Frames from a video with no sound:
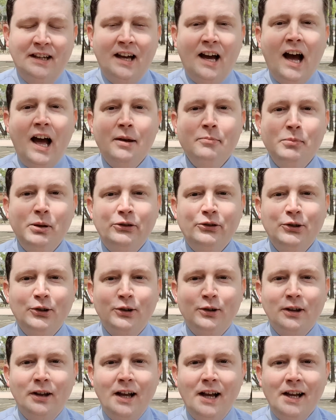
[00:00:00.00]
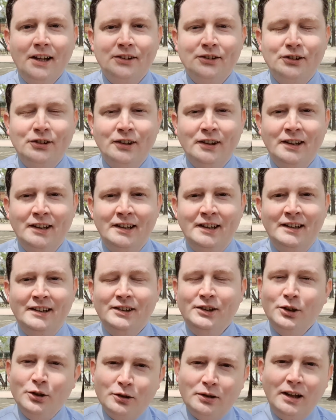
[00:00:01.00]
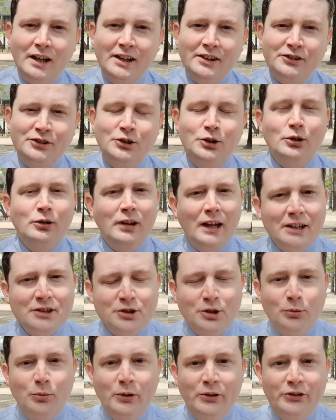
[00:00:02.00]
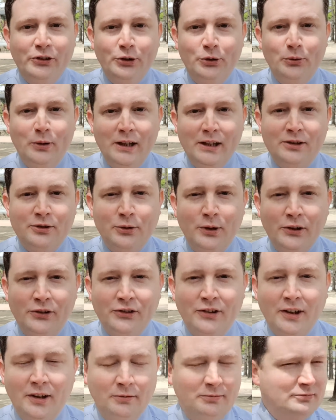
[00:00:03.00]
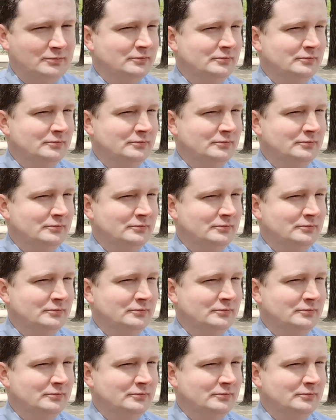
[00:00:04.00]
I miss your class. Your lecture was so interesting."